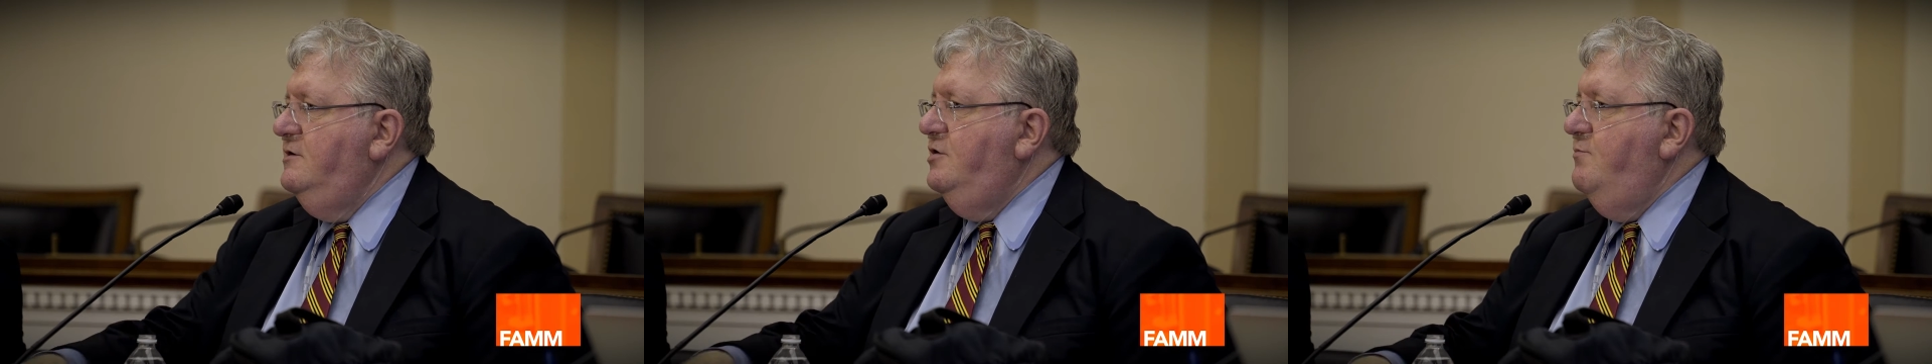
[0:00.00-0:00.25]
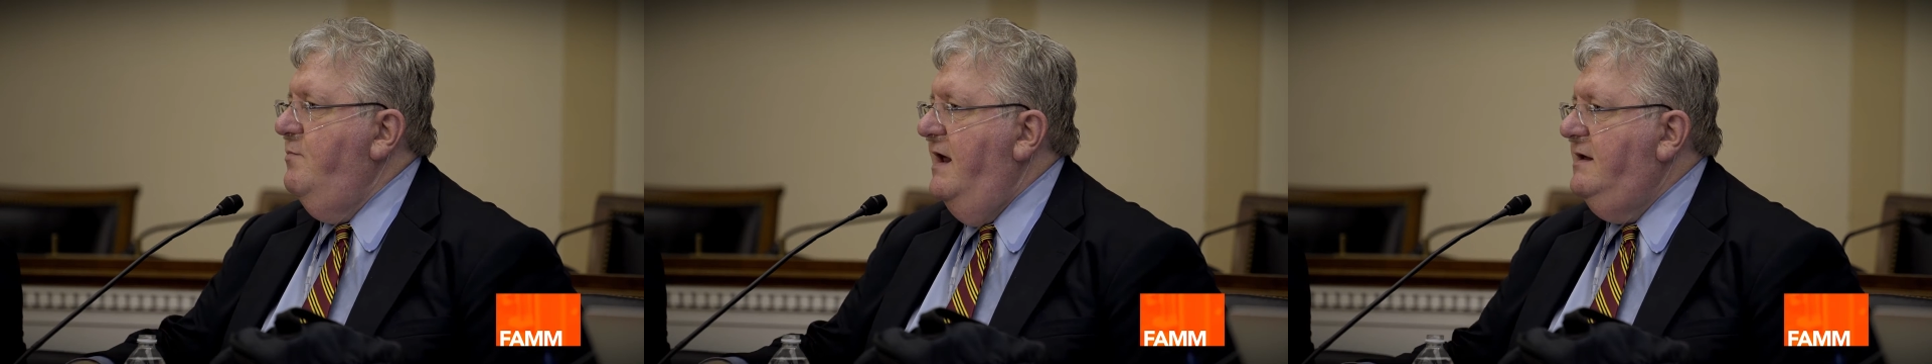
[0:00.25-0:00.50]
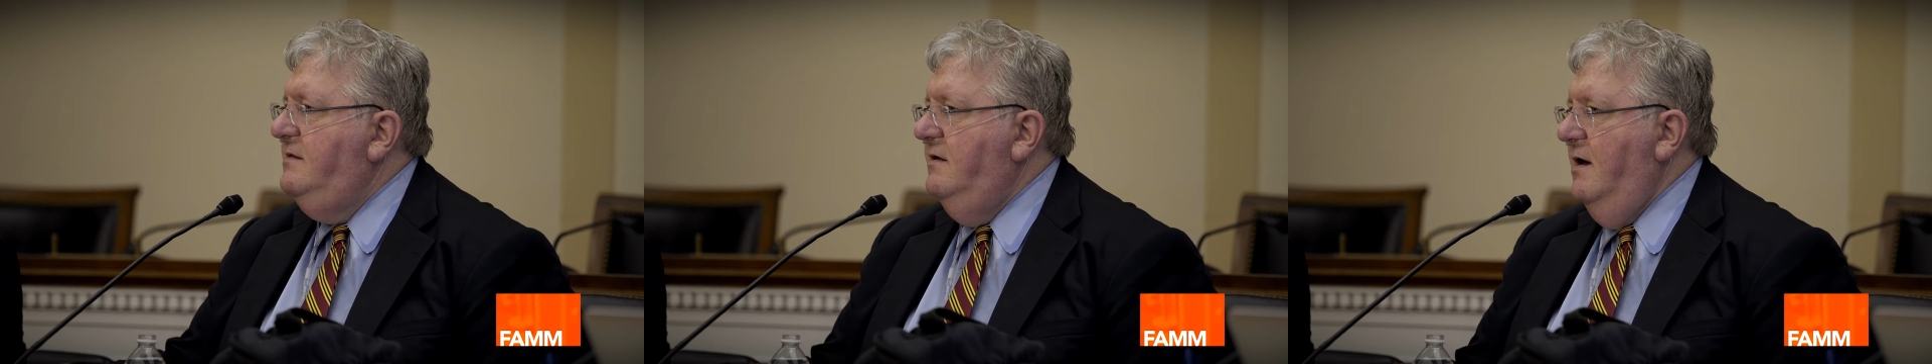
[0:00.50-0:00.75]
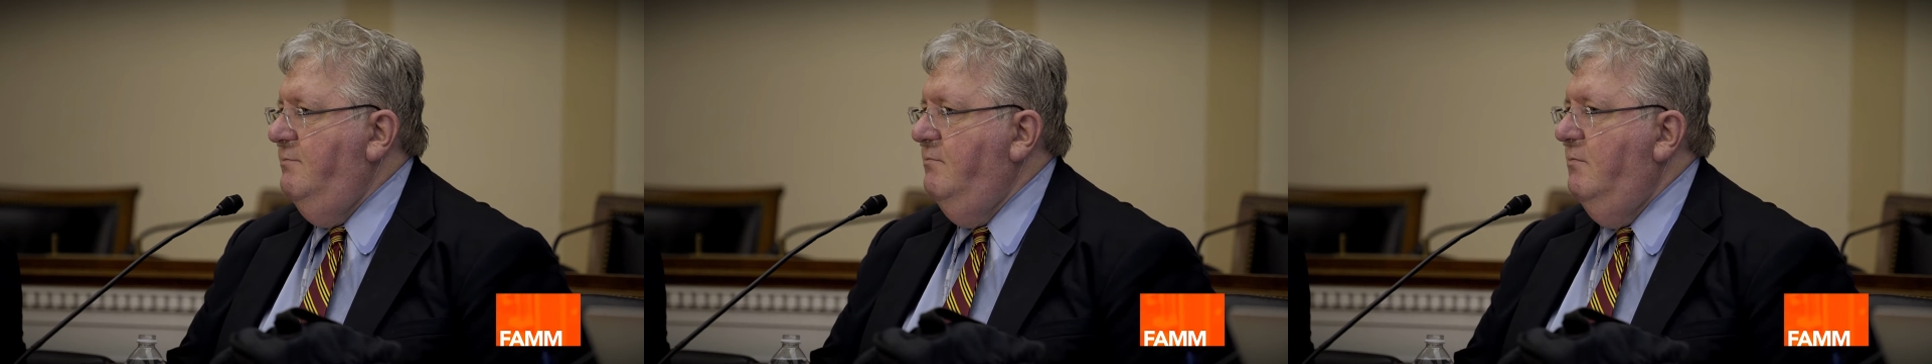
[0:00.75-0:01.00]
to make
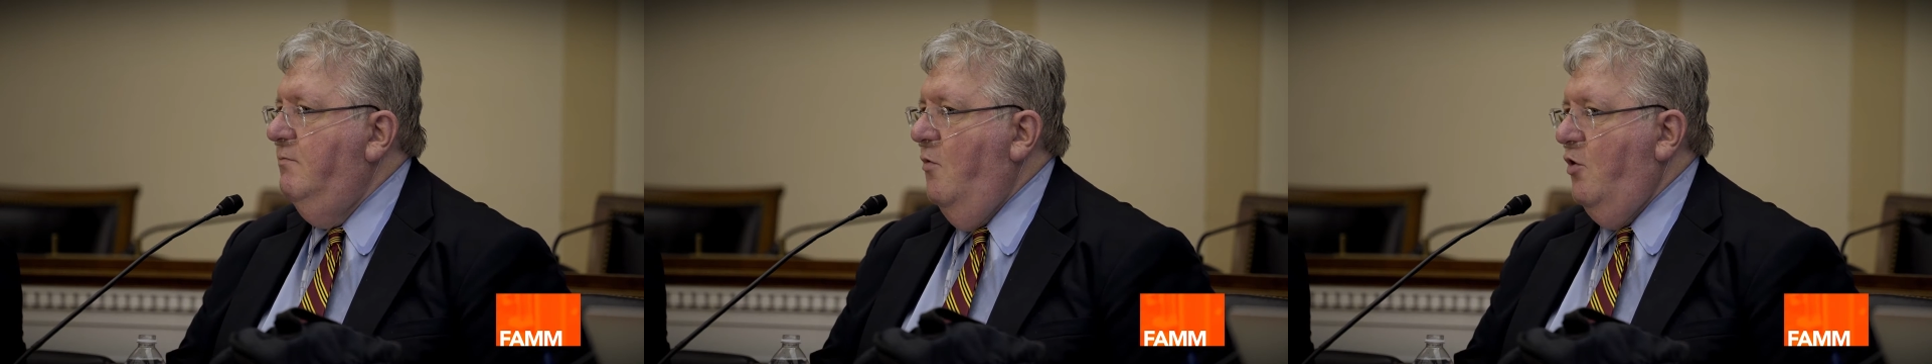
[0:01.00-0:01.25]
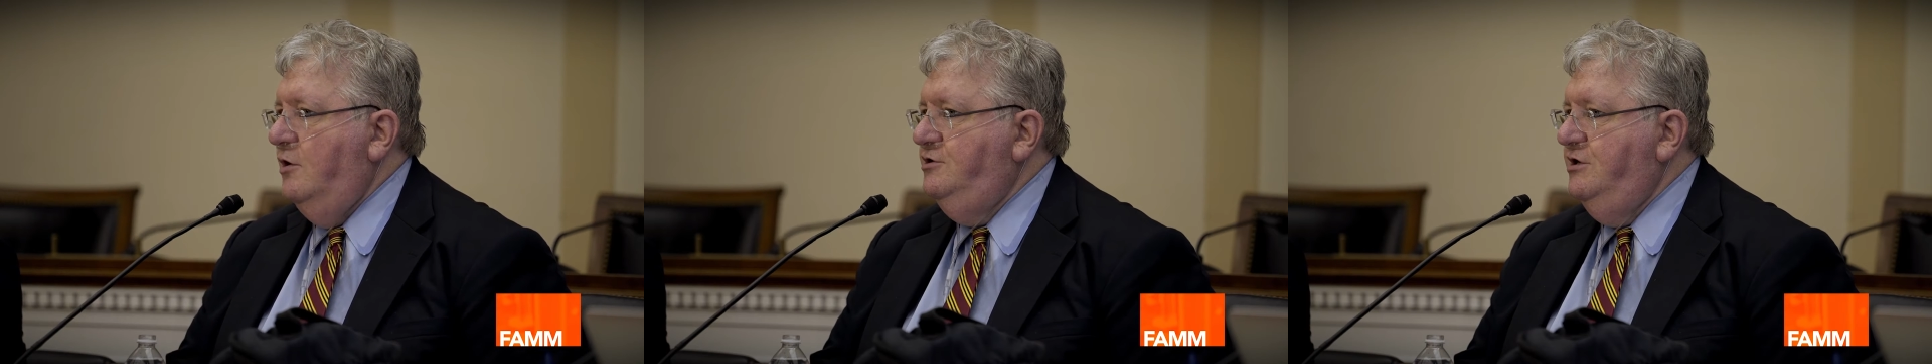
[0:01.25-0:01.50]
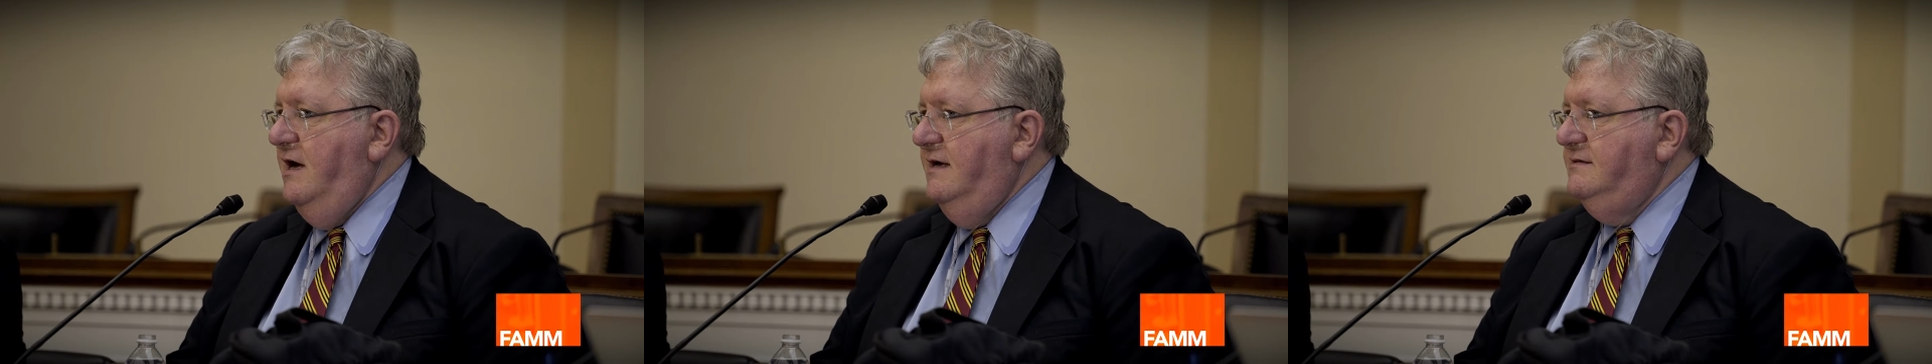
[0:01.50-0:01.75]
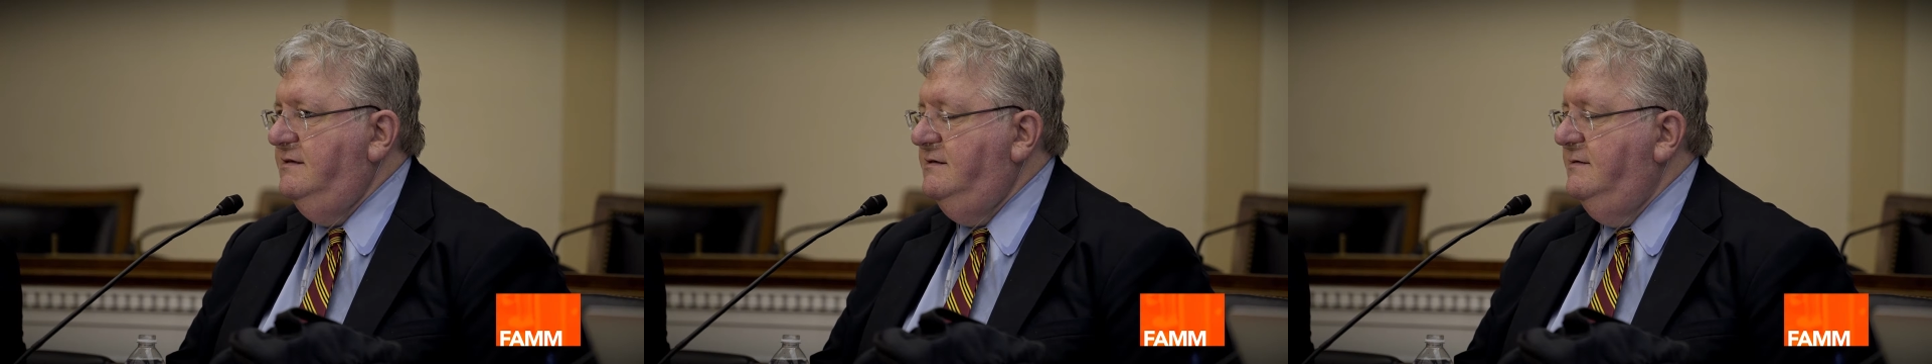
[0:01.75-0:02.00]
them more
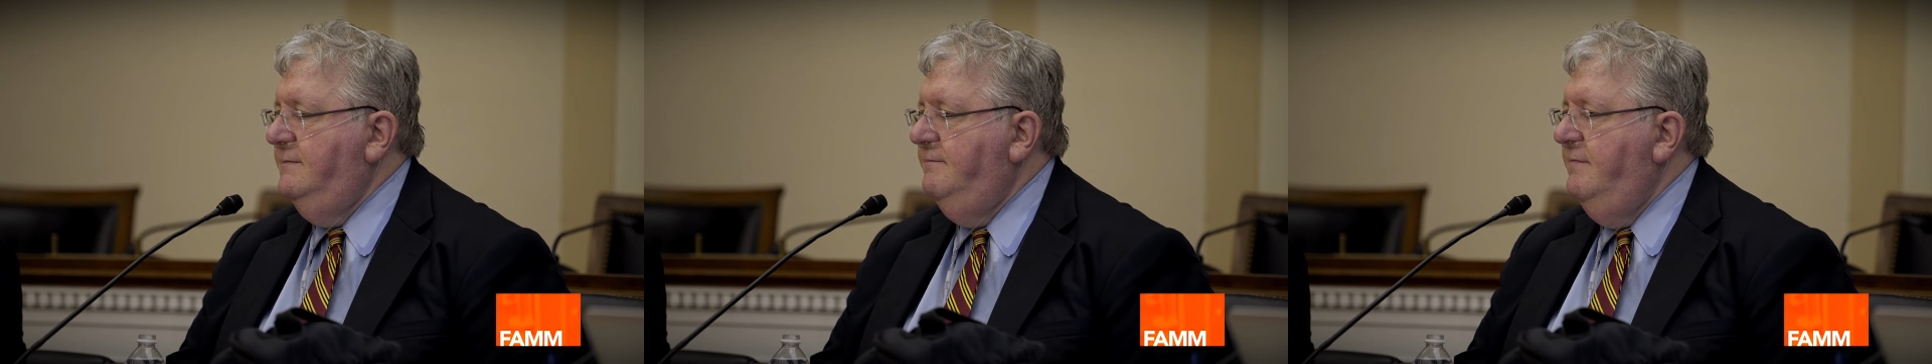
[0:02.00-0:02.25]
just.